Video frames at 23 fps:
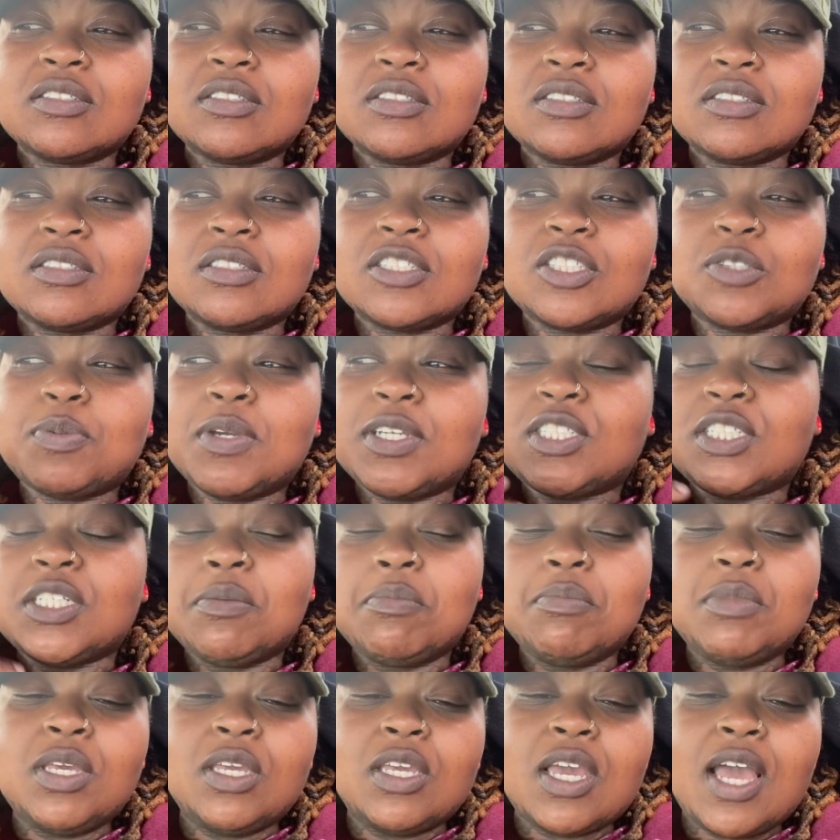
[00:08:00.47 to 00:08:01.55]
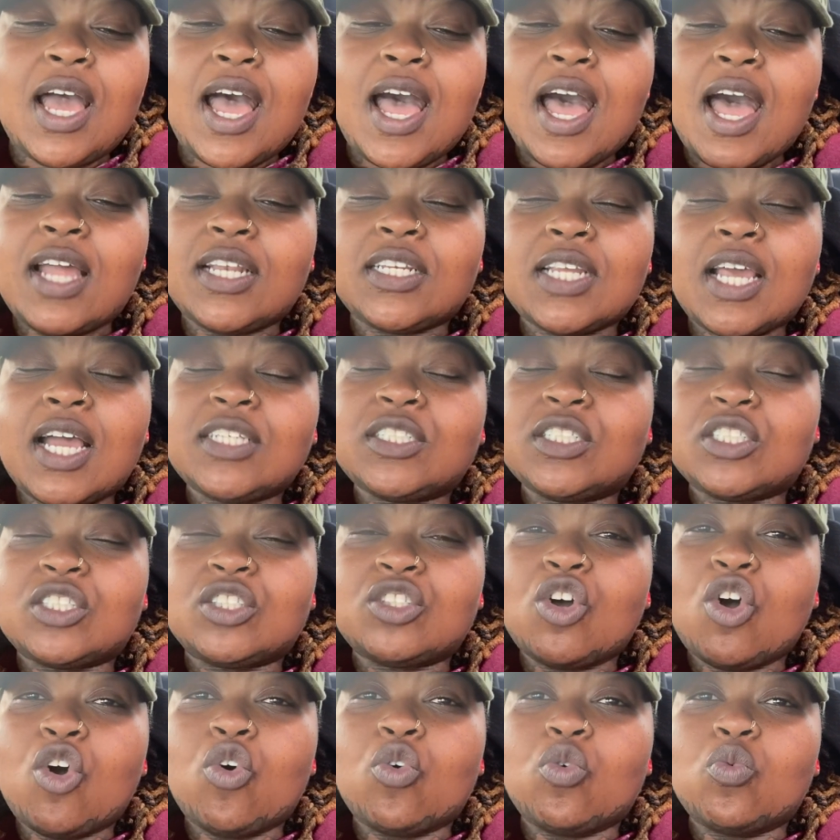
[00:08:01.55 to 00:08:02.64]
especially me, I just
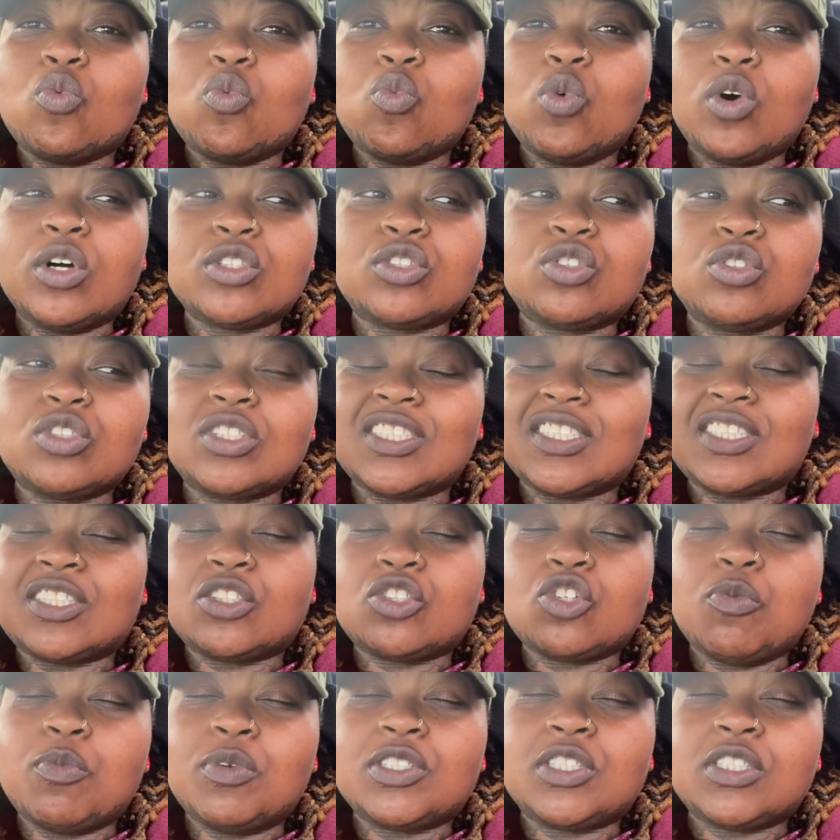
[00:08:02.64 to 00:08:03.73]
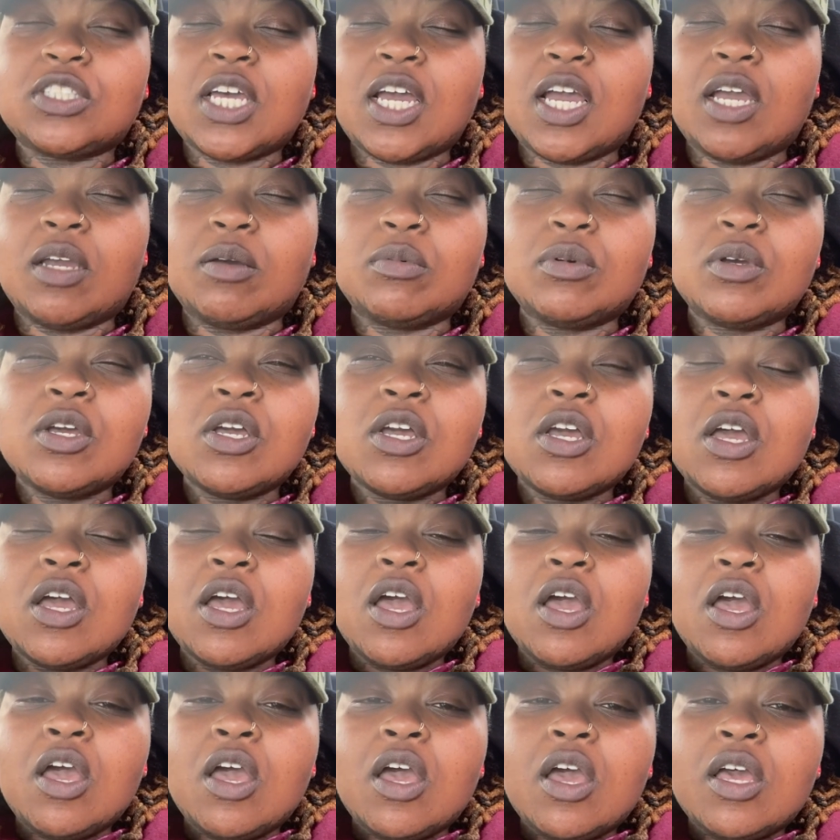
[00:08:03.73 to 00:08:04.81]
don't want to, because it's so much time.
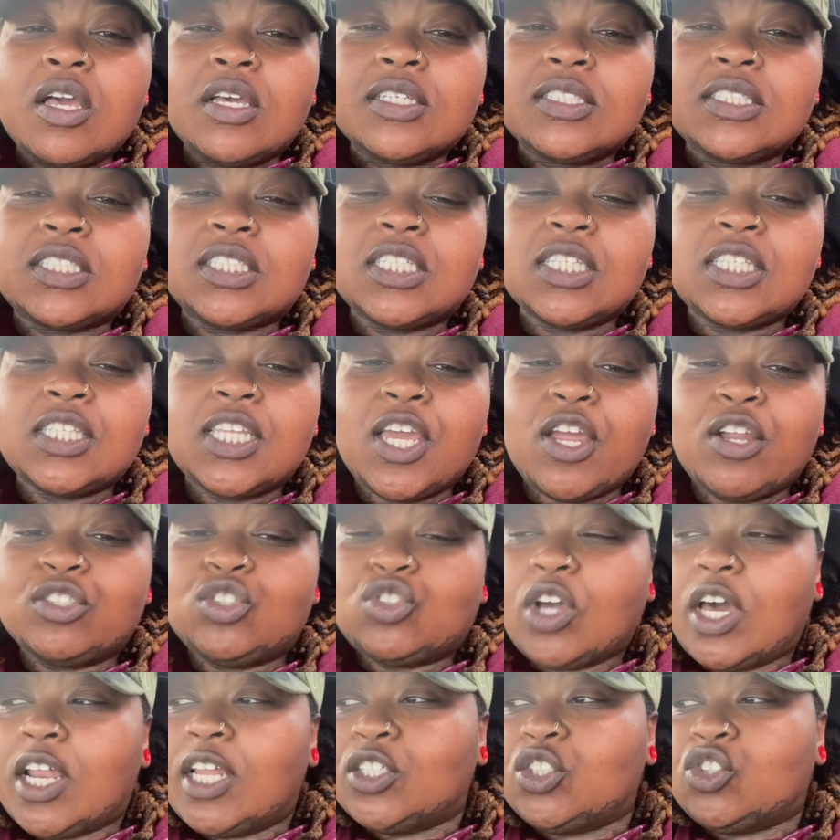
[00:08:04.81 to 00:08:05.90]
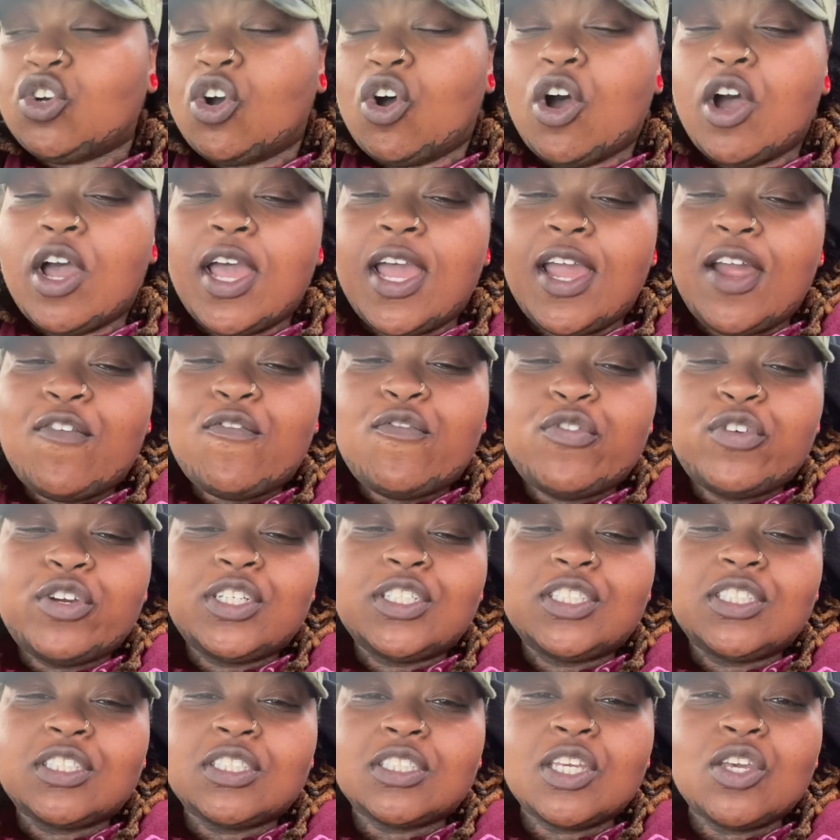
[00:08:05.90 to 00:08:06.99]
Sit there and try to draw every
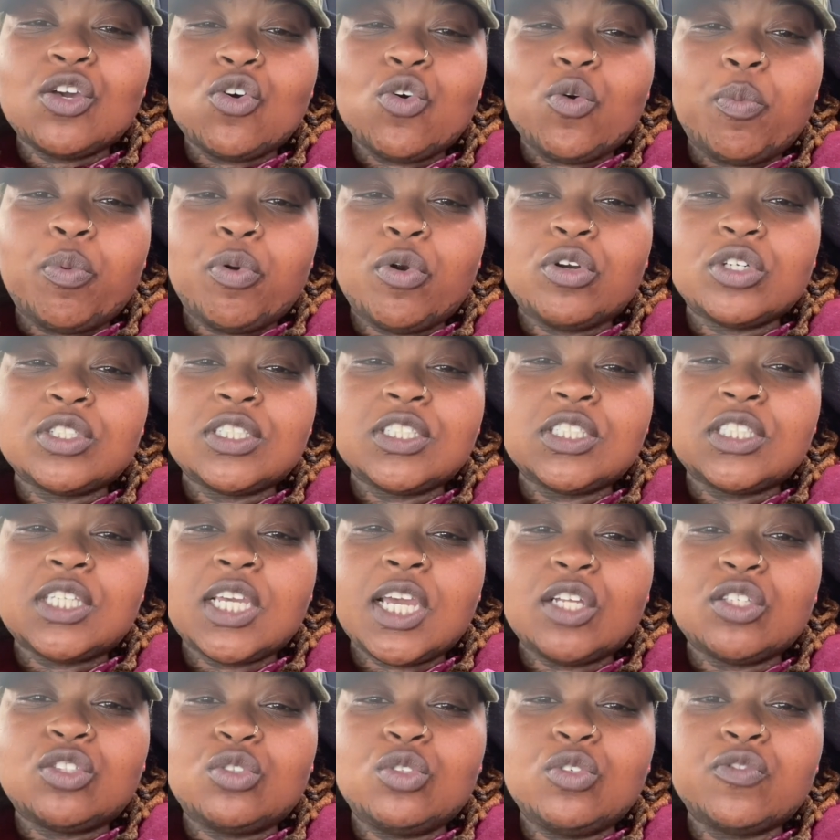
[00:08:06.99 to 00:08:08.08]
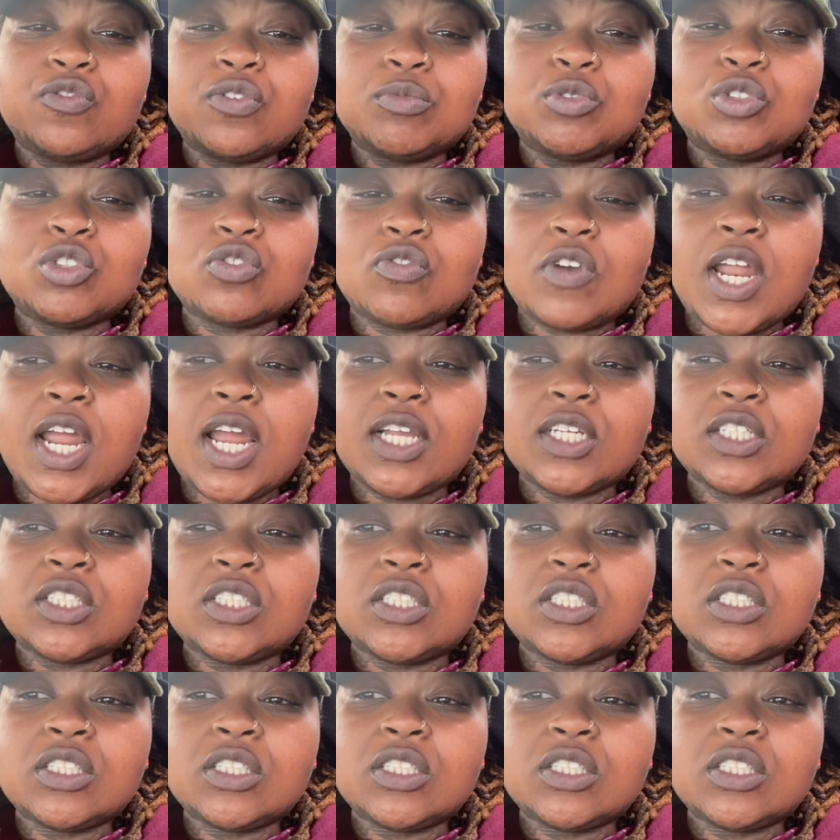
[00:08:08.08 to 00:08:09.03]
single person's tattoo from scratch